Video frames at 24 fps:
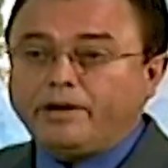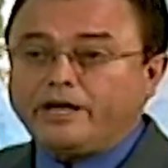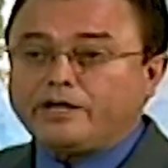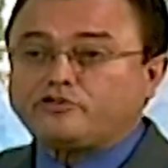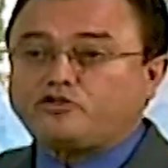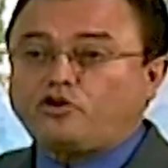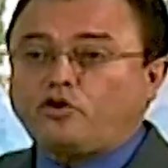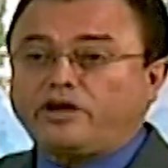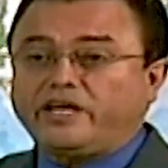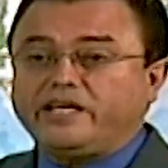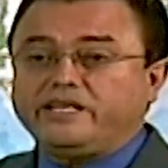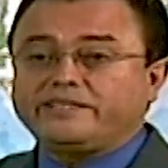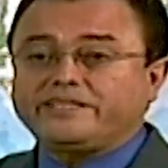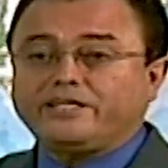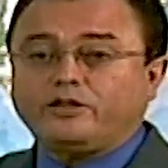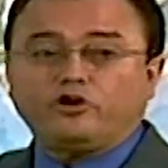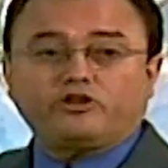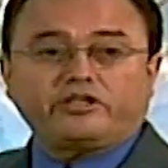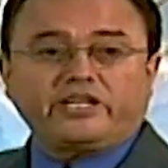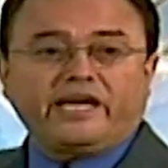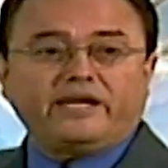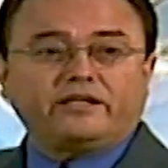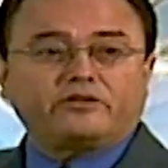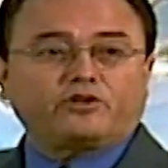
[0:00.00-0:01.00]
Verse
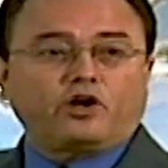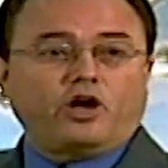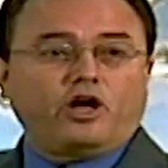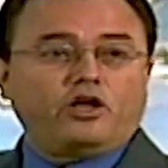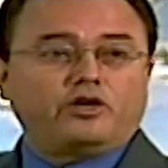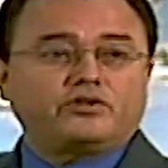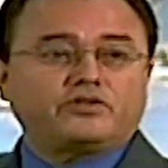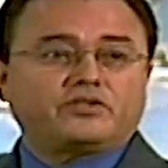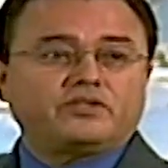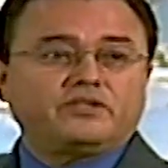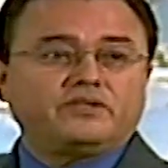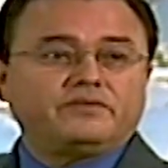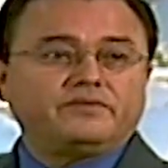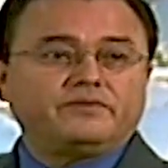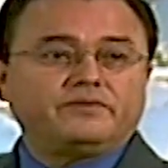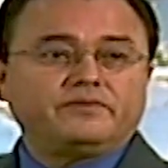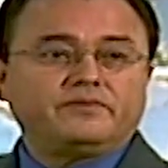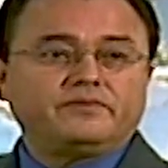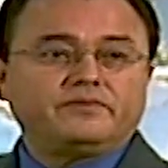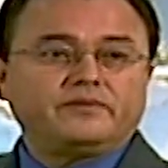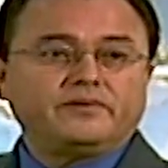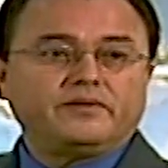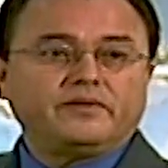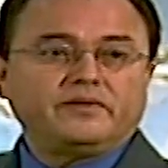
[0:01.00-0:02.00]
15, are they there?
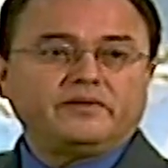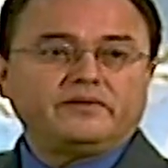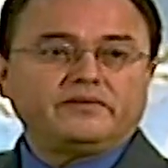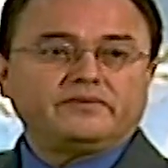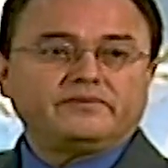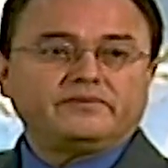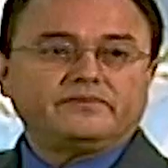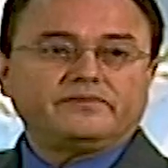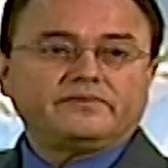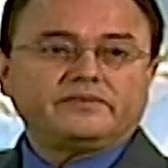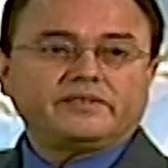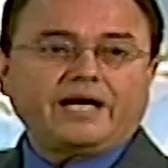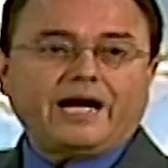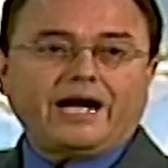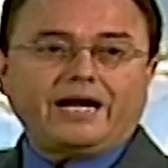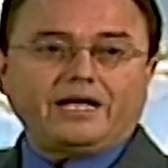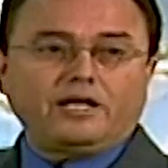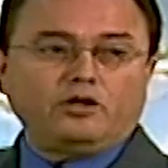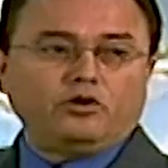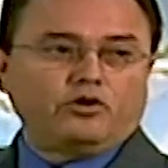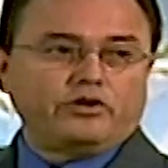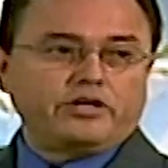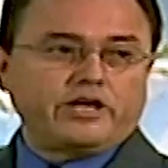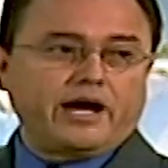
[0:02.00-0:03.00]

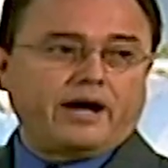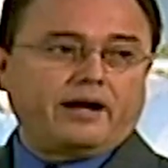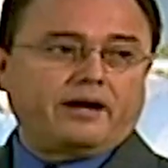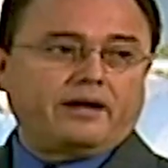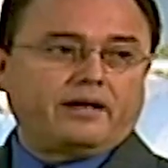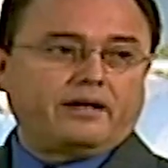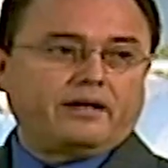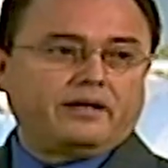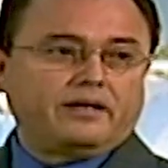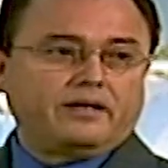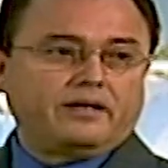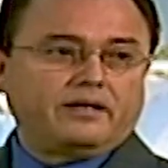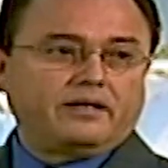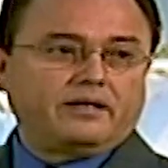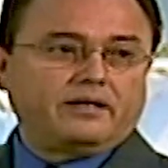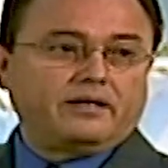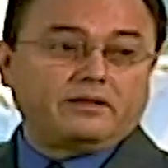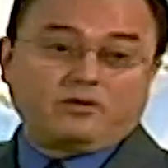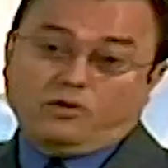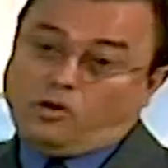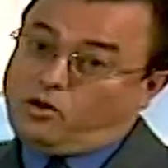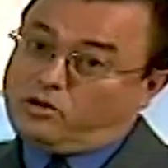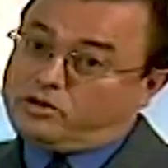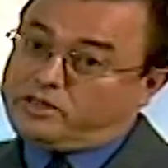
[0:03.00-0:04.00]
Hallelujah.
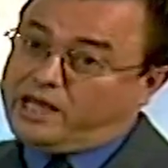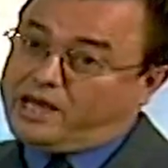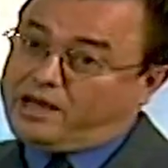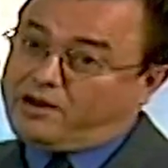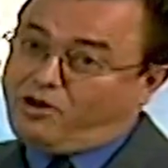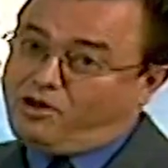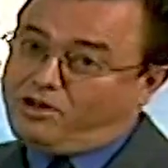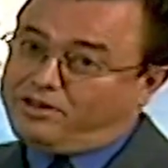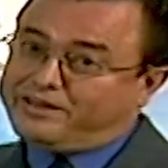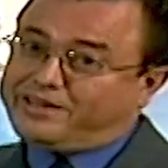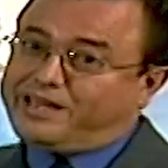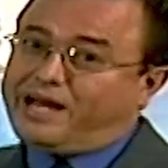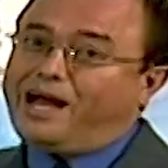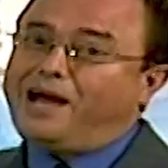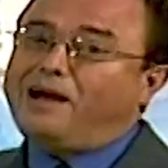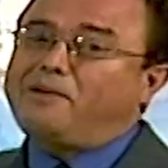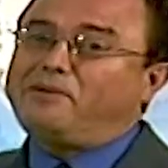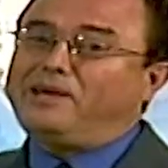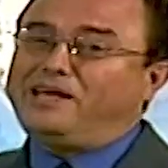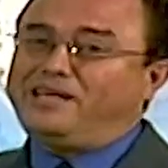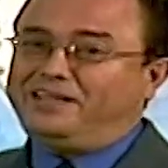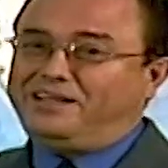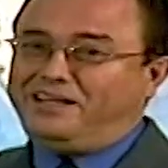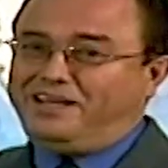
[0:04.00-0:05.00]
Do not
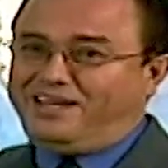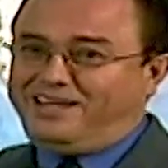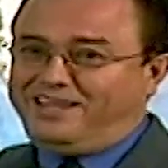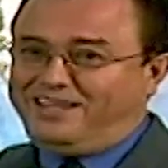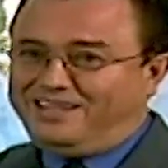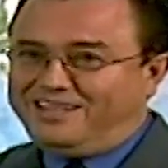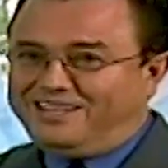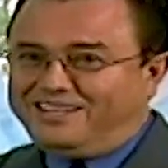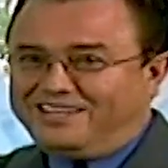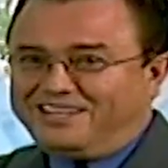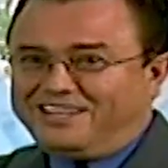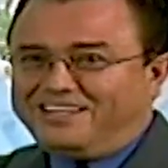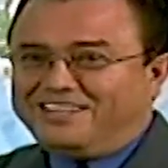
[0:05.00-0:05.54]
contaminate yourself.